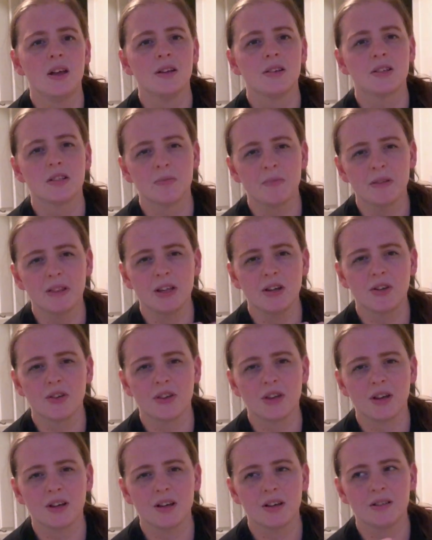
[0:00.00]
Some of the
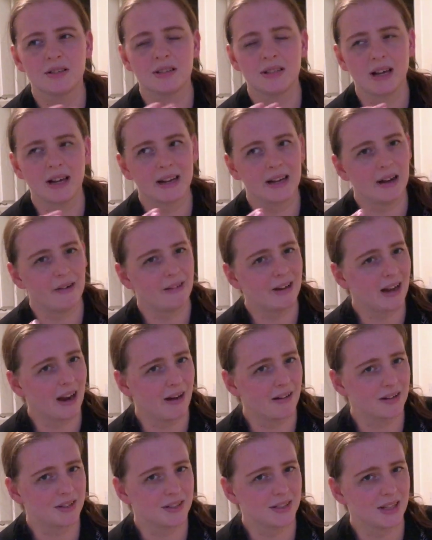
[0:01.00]
other secondary
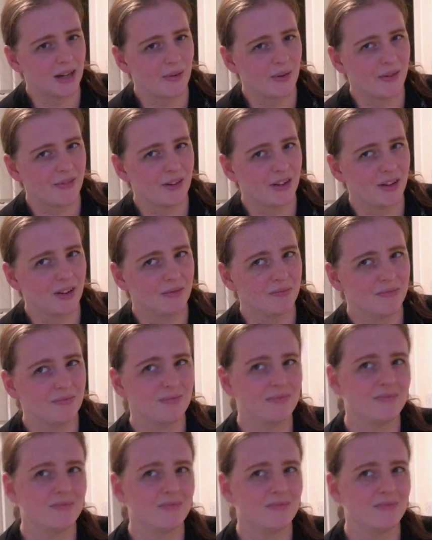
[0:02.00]
characters, however,